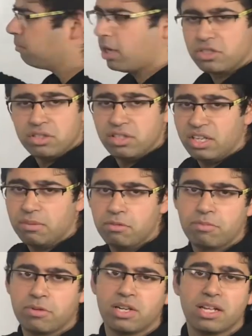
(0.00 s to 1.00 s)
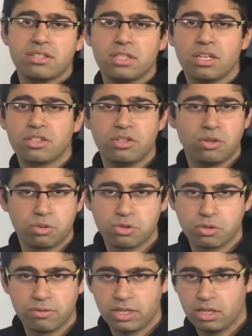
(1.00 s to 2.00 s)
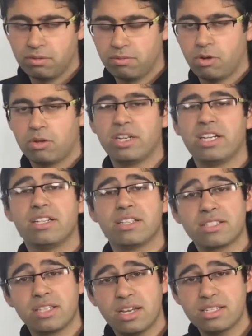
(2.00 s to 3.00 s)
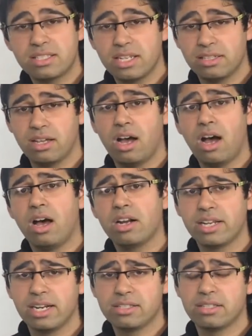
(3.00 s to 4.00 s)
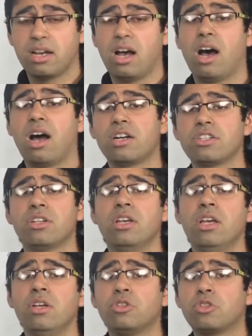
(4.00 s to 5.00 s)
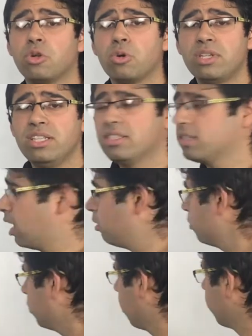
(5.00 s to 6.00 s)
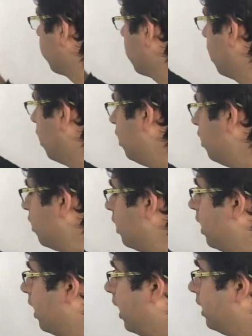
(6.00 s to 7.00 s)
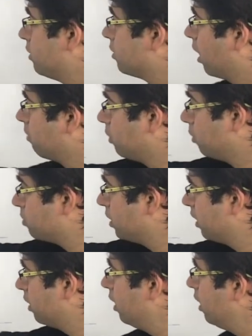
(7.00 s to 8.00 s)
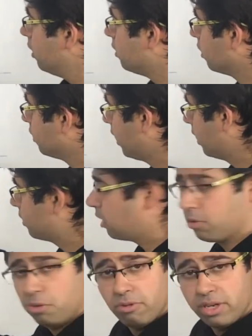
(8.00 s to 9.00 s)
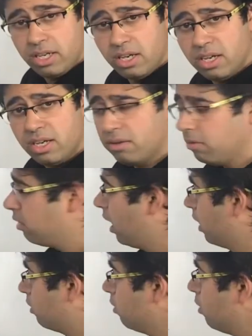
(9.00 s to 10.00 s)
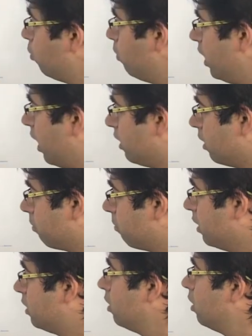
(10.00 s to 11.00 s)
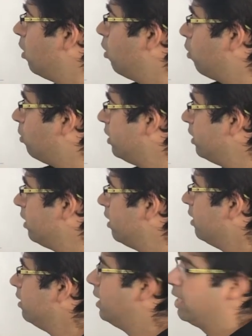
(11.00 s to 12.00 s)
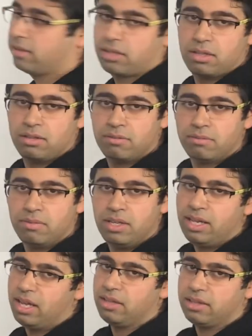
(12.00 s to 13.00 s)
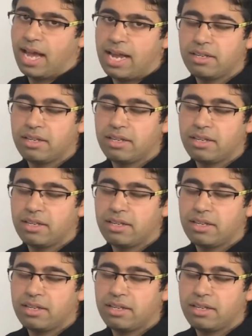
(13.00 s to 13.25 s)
much in the name of pronunciation notes over here. We've already discussed that the R gets a harsh throaty sound of kh, hence I'm using that sound over here, and we end up with une lettre. And that